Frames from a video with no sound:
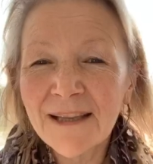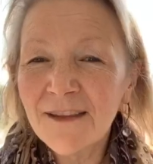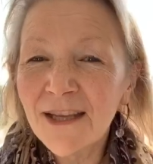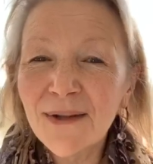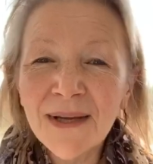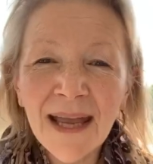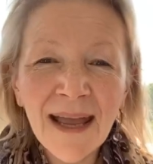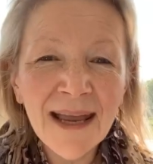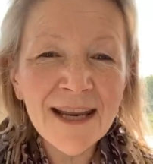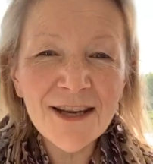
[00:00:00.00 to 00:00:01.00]
the
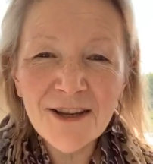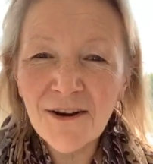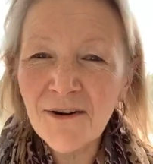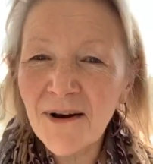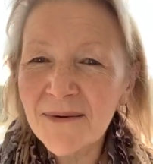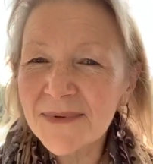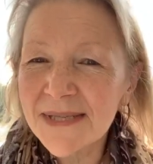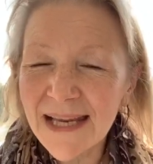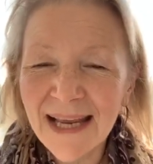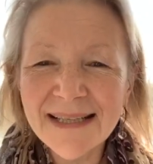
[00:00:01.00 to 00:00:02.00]
UK, Europe,
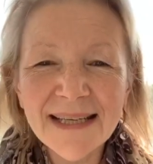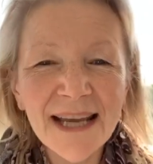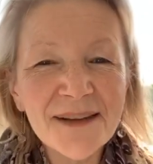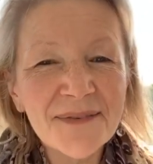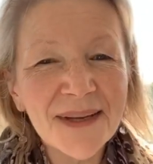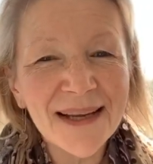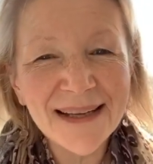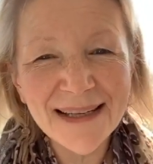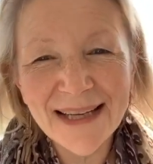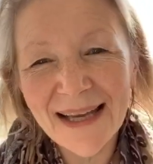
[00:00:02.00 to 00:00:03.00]

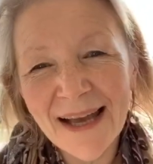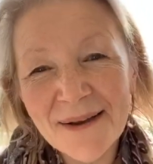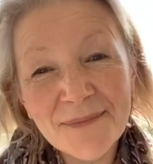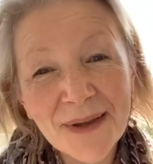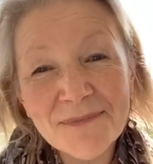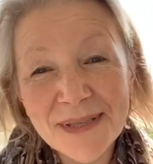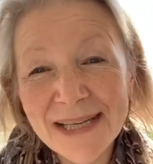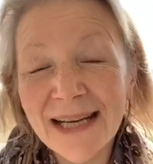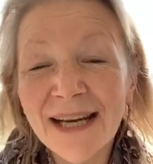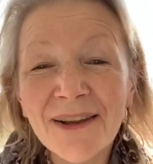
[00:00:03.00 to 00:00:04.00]
Scandinavia, and
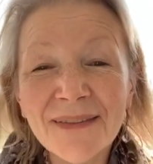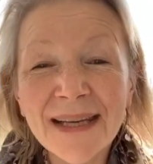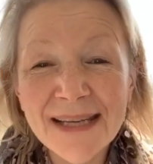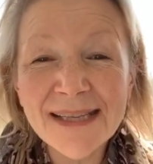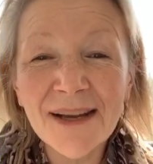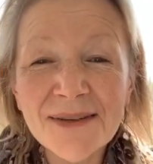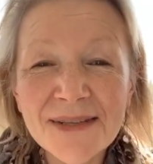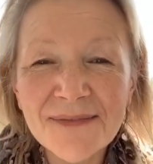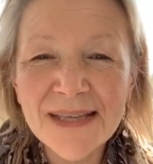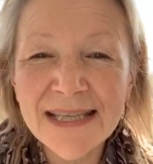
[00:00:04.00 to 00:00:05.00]
particularly on the east
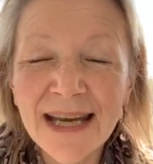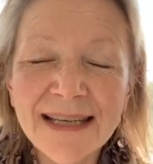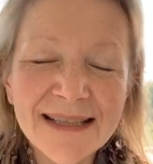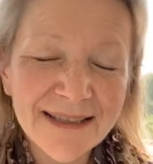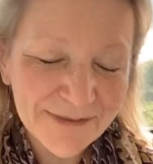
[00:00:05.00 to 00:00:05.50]
coast of the States,